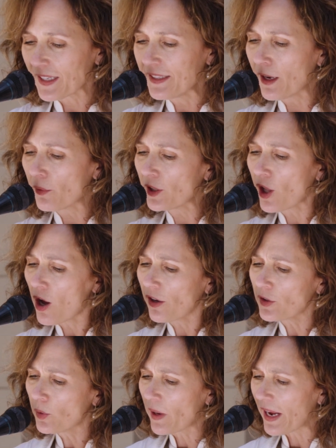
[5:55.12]
Now, along
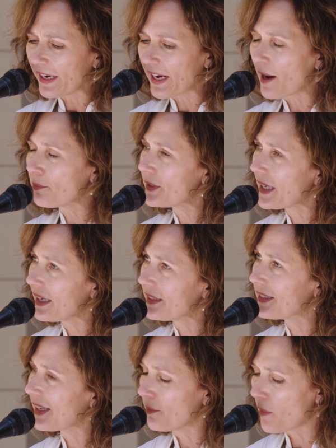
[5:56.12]
the way,
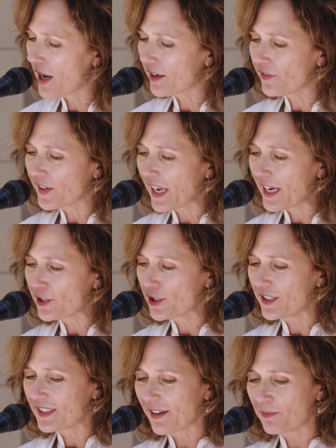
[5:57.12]
updates and
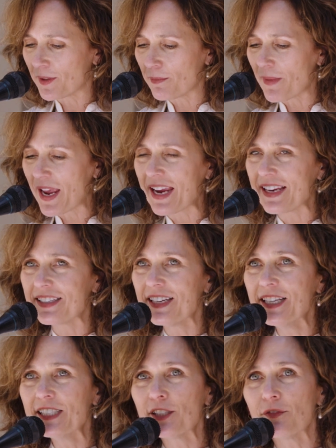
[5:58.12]
modifications have been made
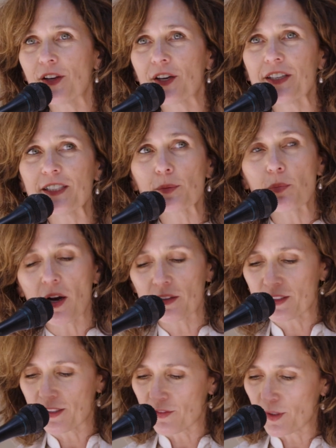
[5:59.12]
to various
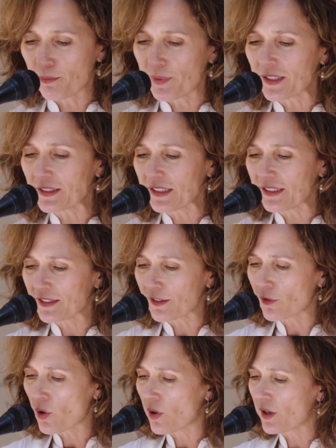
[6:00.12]
parts of the buildings,
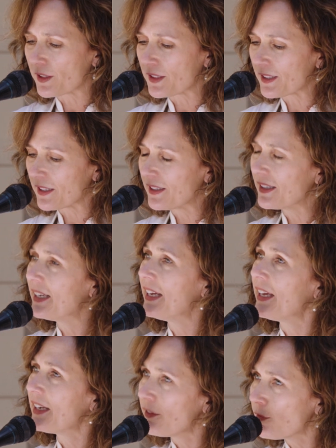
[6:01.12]
of course,
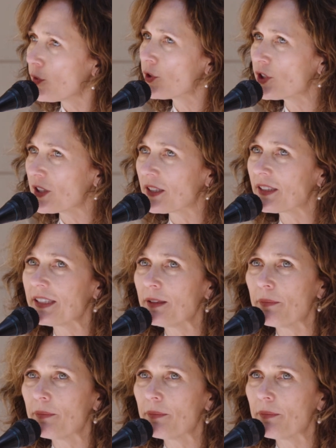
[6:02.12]
and unfortunately,